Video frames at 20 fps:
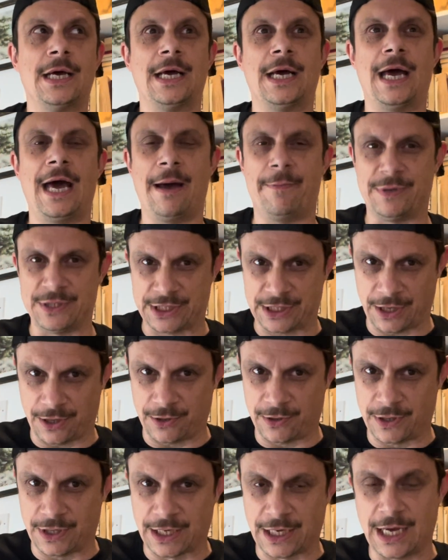
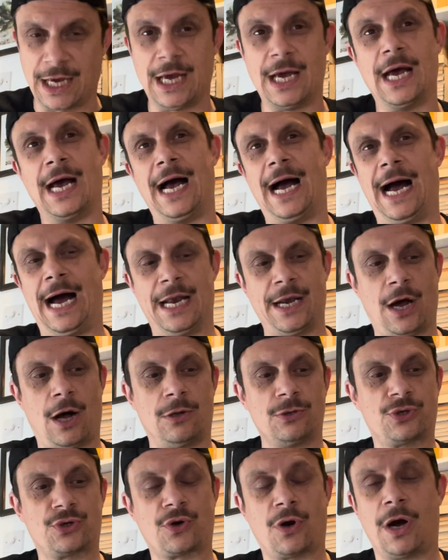episode, and I'll
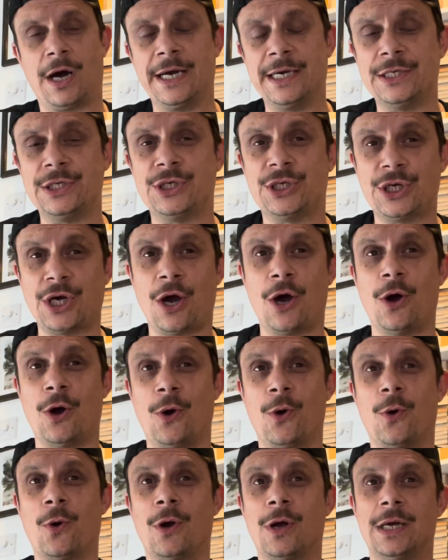try and
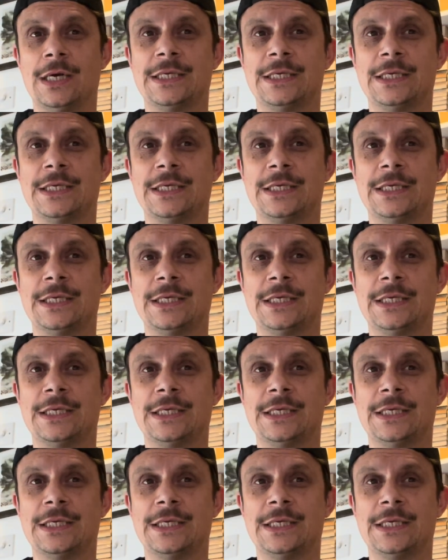show